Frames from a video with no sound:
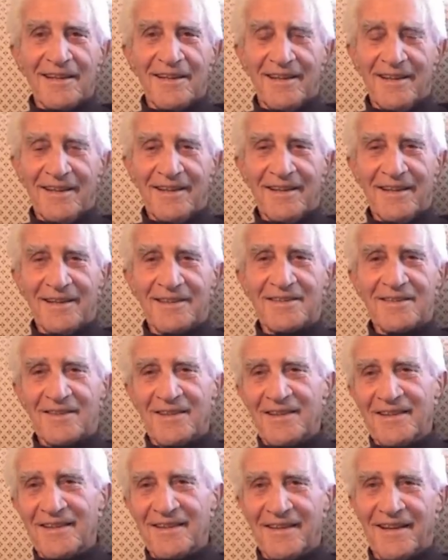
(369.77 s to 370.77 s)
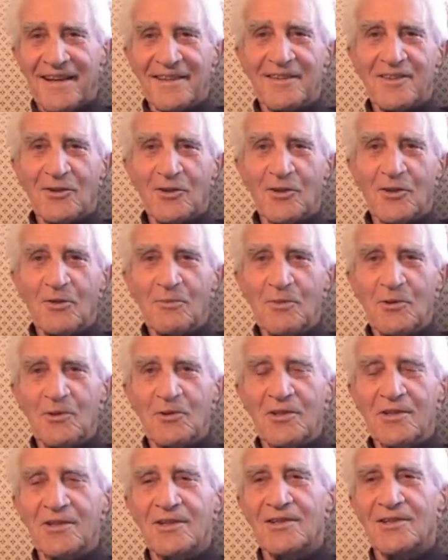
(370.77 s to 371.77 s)
And that's what he did. I told him who
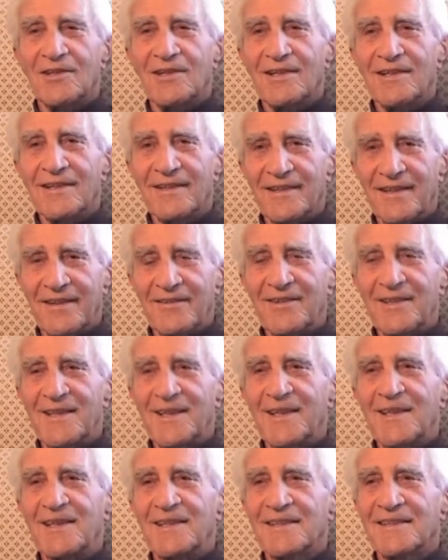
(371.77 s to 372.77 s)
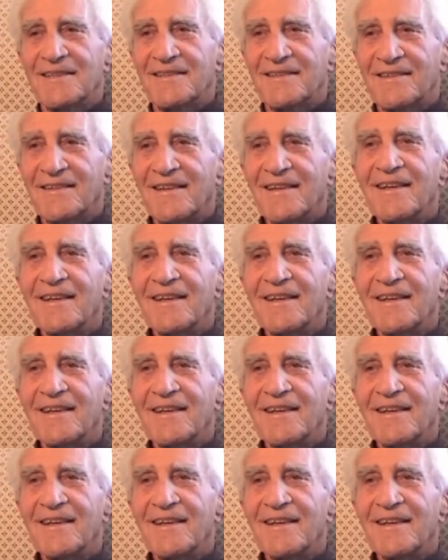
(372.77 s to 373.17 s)
to call and everything else.